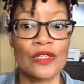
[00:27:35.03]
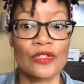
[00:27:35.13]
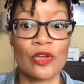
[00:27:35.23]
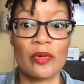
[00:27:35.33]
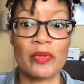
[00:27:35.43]

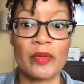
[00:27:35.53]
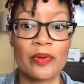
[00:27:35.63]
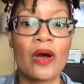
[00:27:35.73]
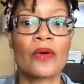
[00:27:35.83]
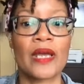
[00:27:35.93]
So I'm going to
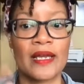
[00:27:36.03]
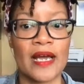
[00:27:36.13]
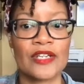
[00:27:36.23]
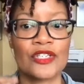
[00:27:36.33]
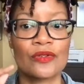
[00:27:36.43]
be, okay,
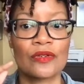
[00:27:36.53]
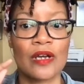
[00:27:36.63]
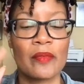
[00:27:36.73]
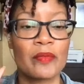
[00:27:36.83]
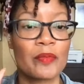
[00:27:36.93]
got you.
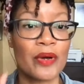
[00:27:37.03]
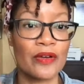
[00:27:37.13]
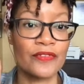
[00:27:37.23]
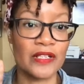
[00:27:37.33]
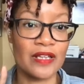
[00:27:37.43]
I'm going to be
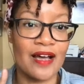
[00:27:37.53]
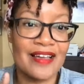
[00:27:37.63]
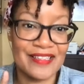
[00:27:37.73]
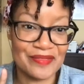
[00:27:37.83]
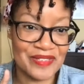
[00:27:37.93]
perfectly
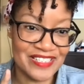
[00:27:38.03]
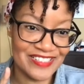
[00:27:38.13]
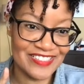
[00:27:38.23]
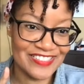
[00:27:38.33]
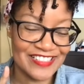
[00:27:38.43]
honest with
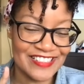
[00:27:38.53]
you.